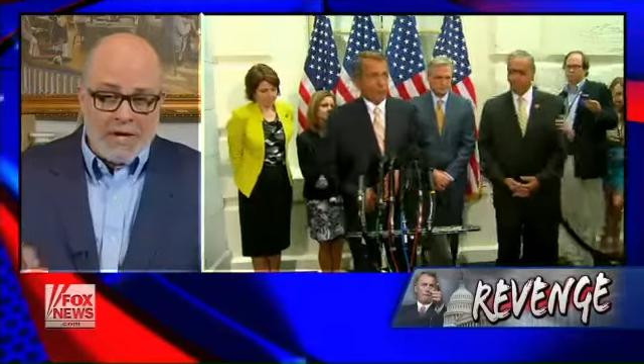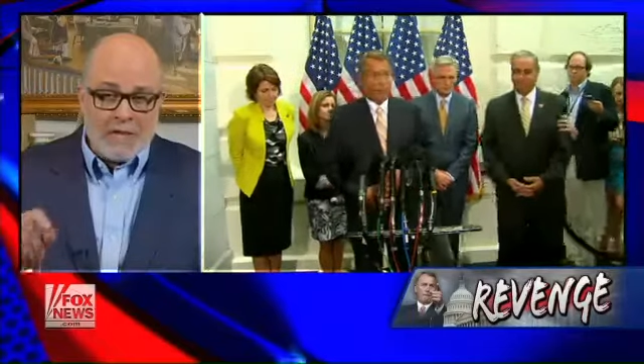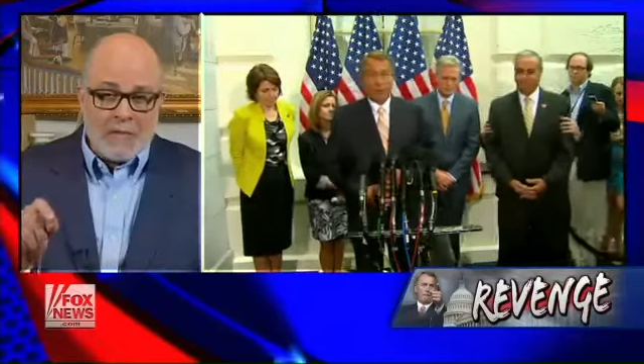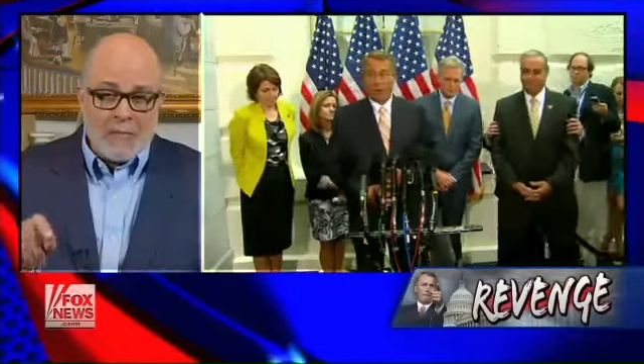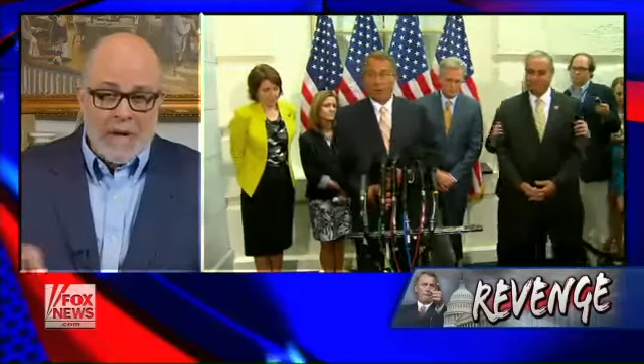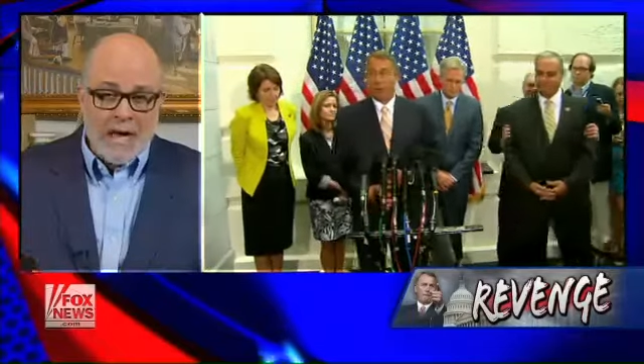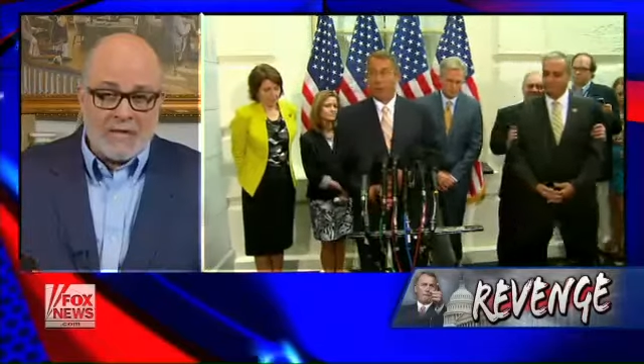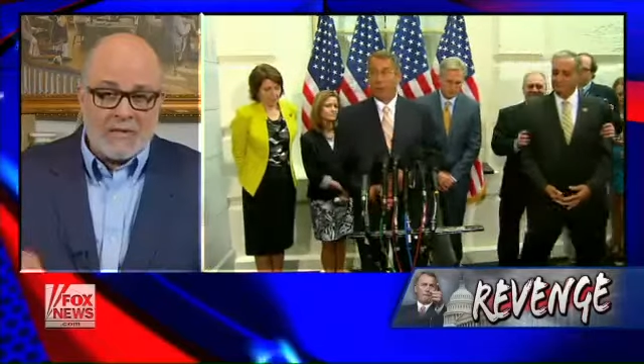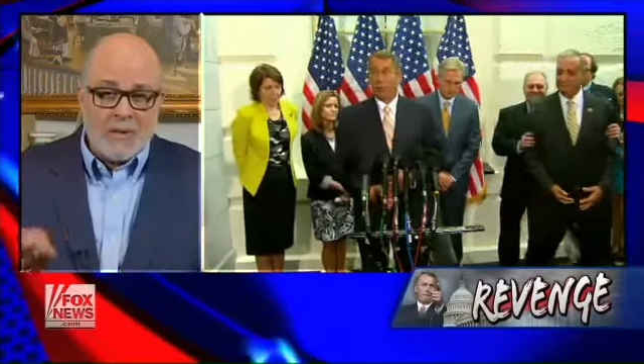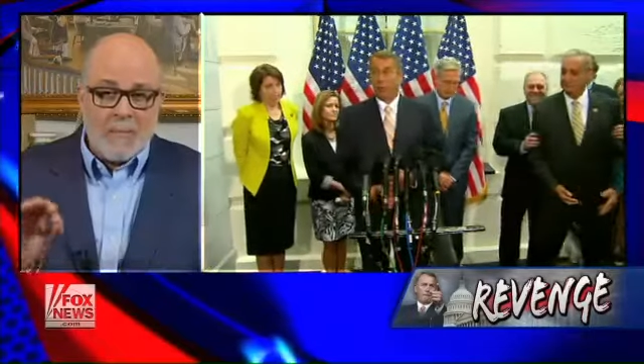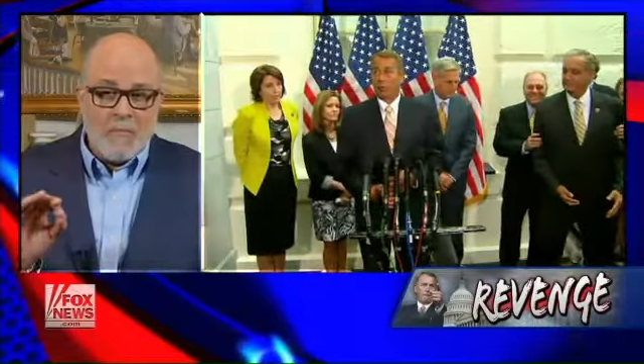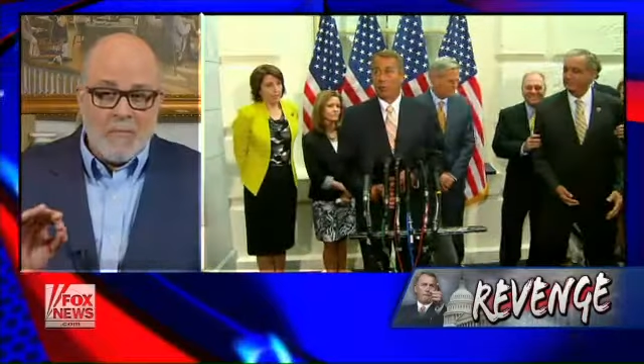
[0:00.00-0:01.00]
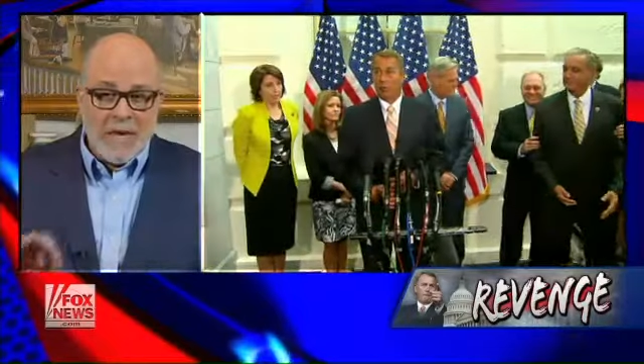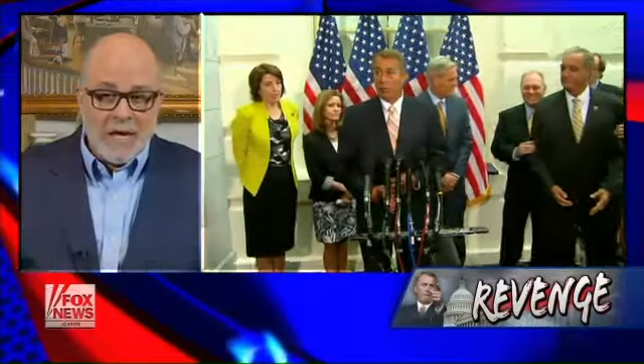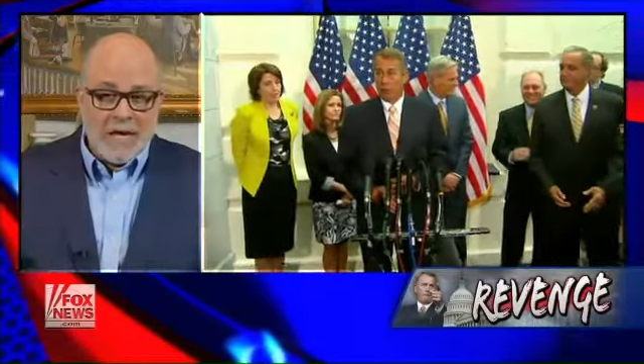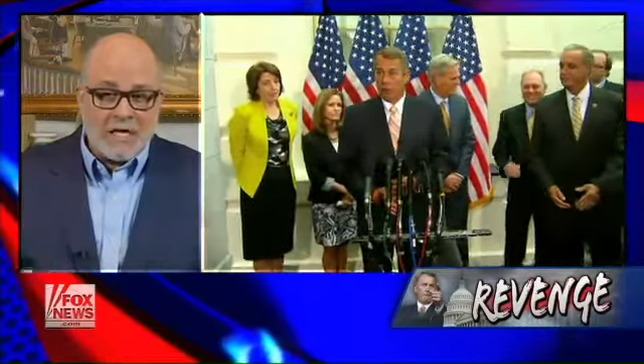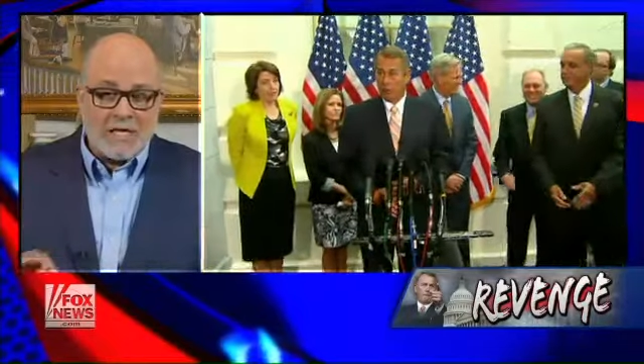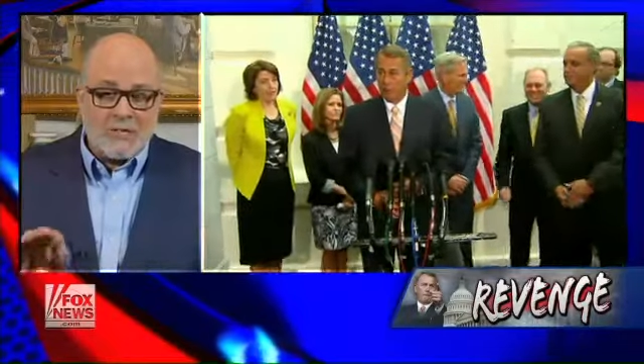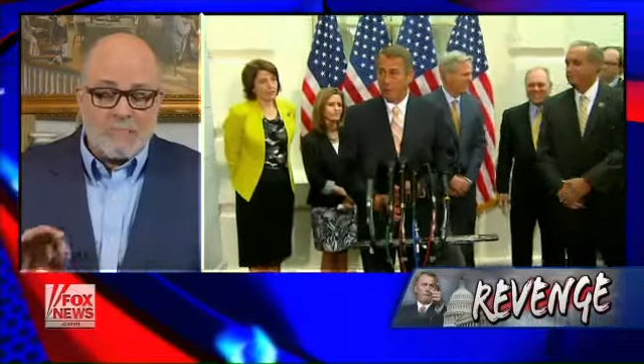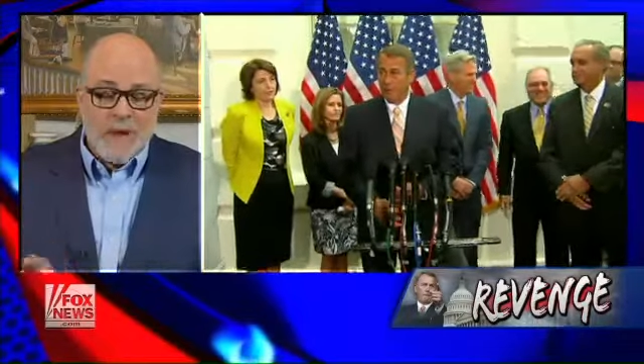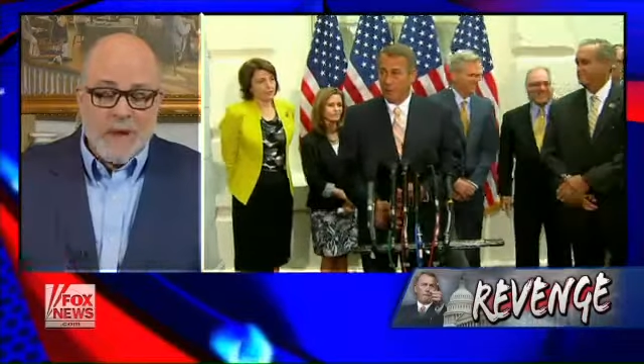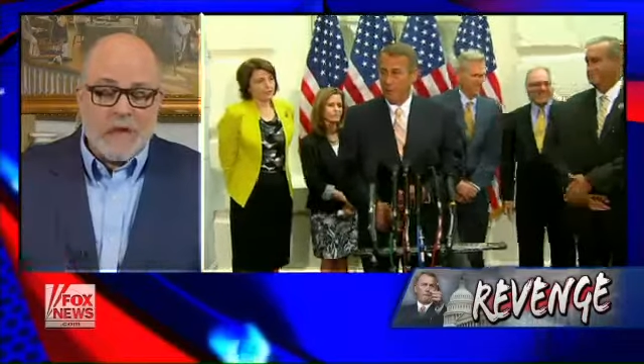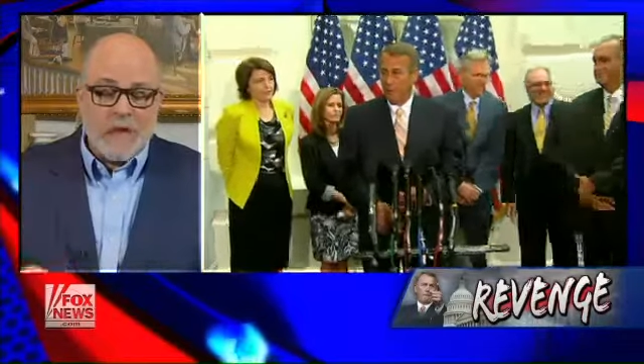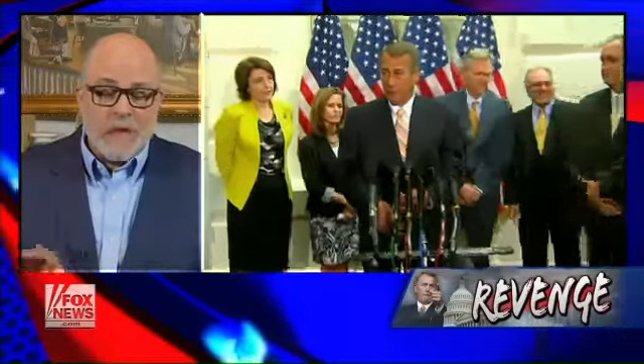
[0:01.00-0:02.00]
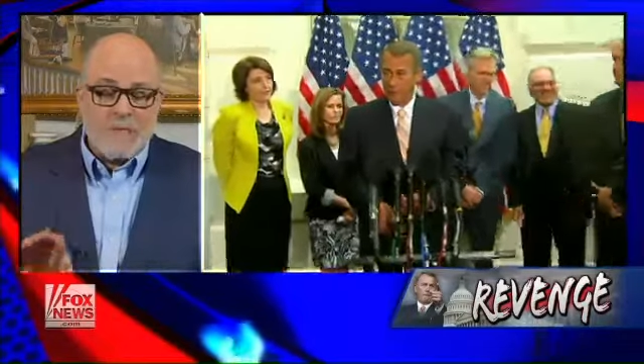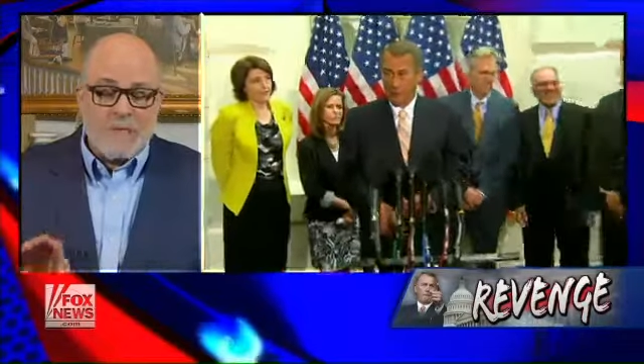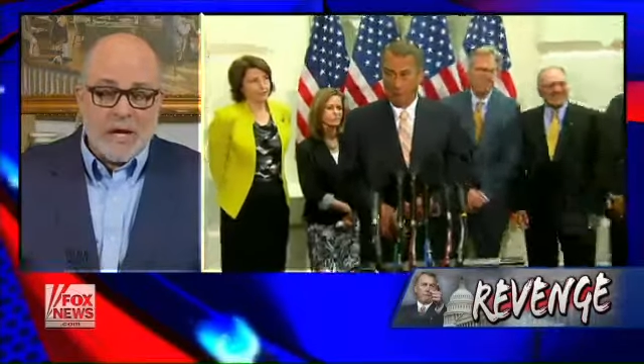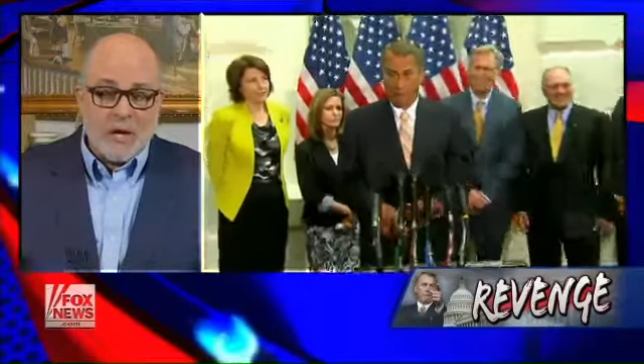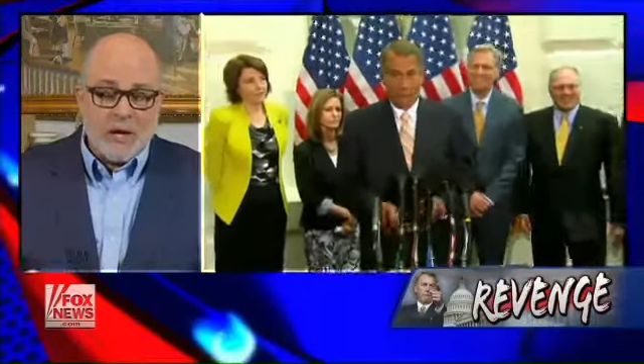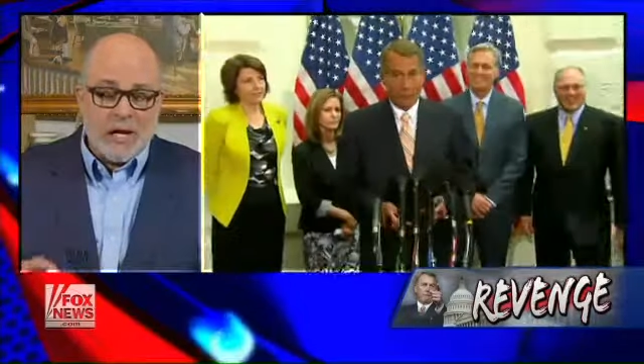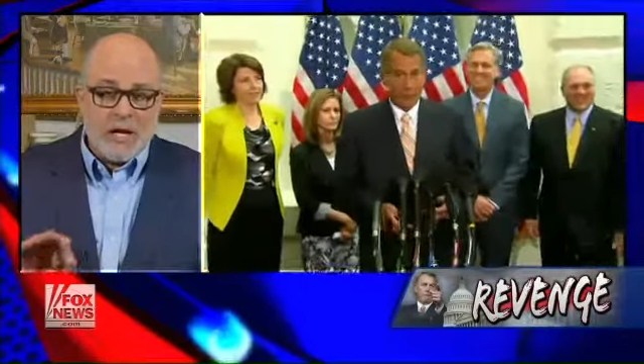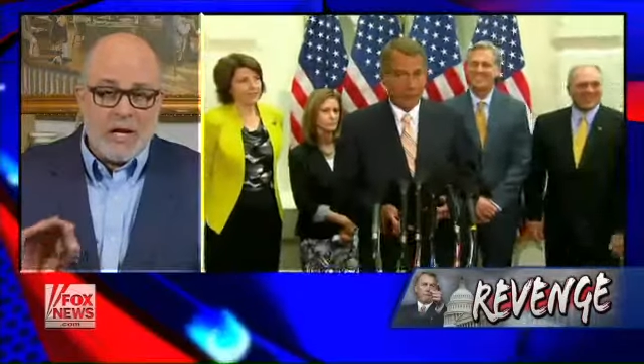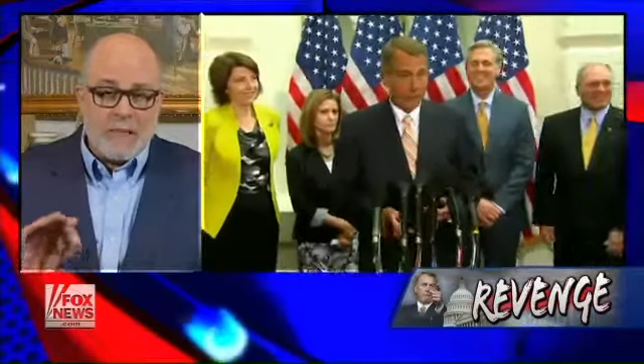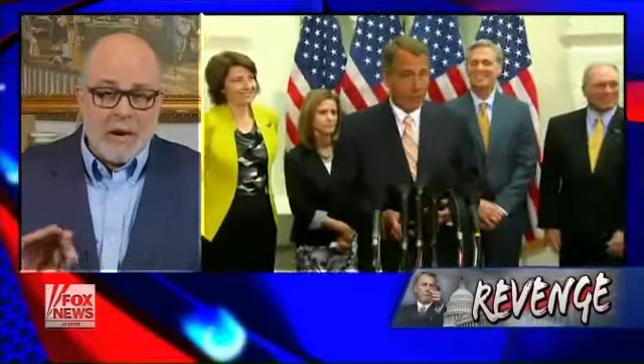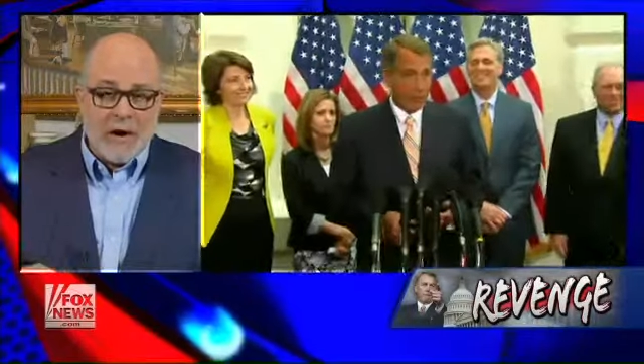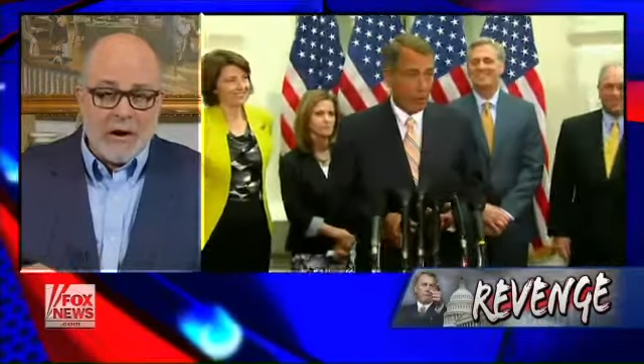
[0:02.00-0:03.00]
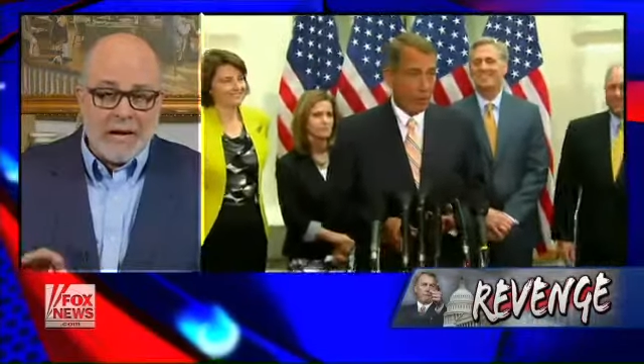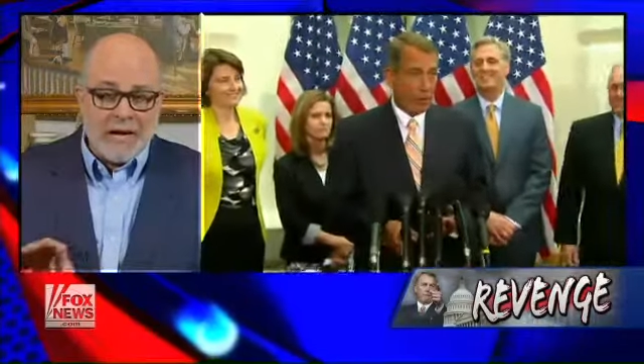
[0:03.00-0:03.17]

to pass the biggest spending bill in American